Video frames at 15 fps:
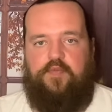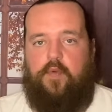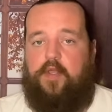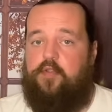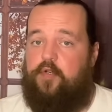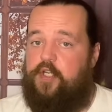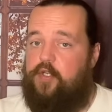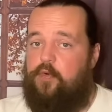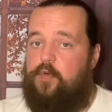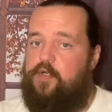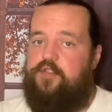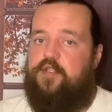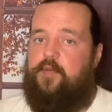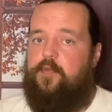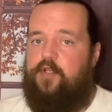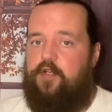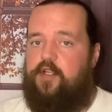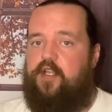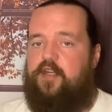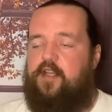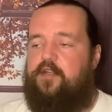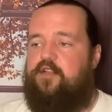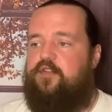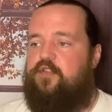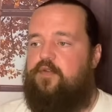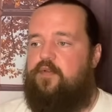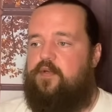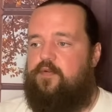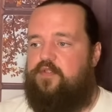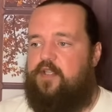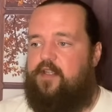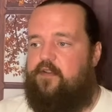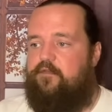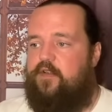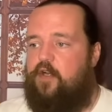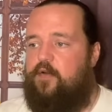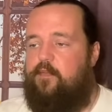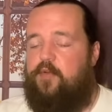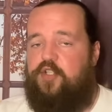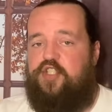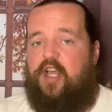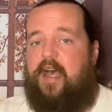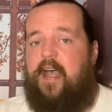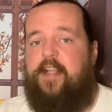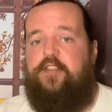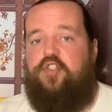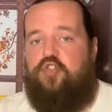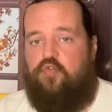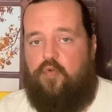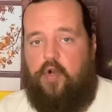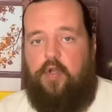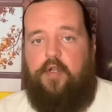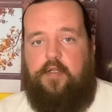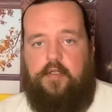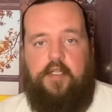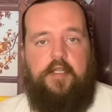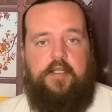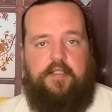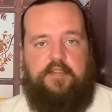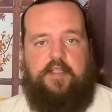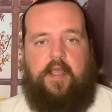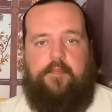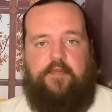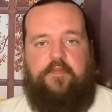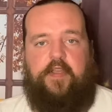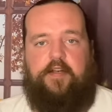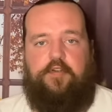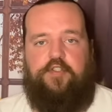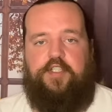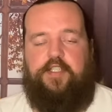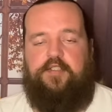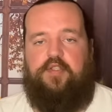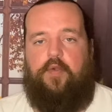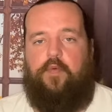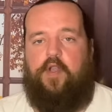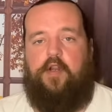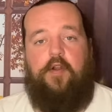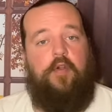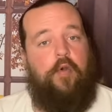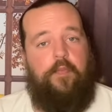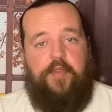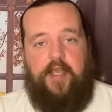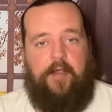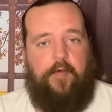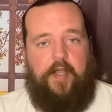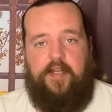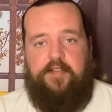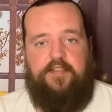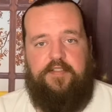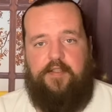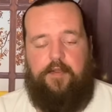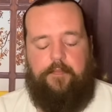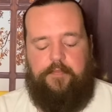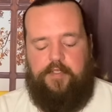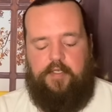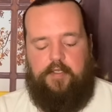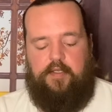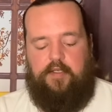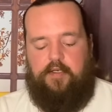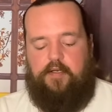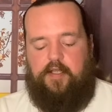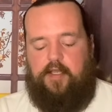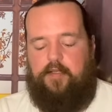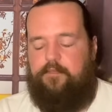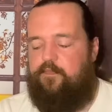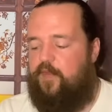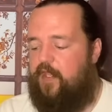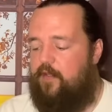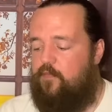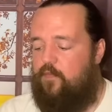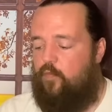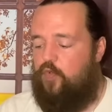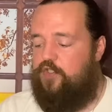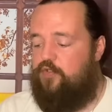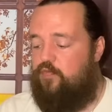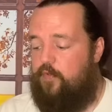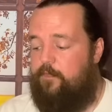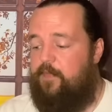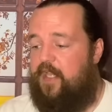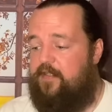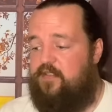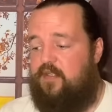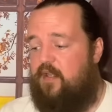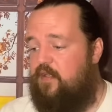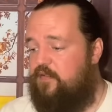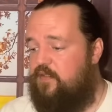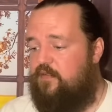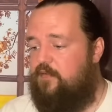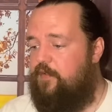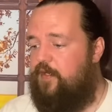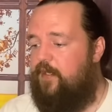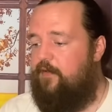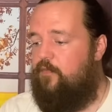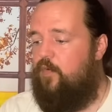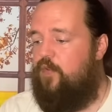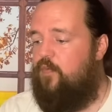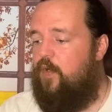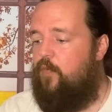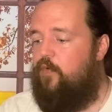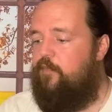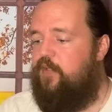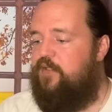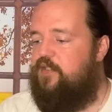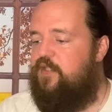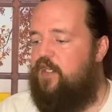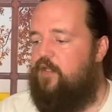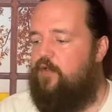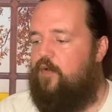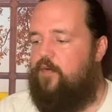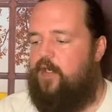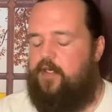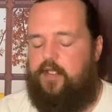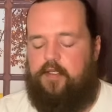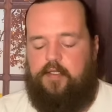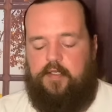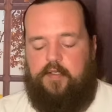Whether you or someone you're connected to, there was like a very much high-strung type of energy. So we're going to hope that lightens up. Okay, and which would make sense, like with what we've been seeing already.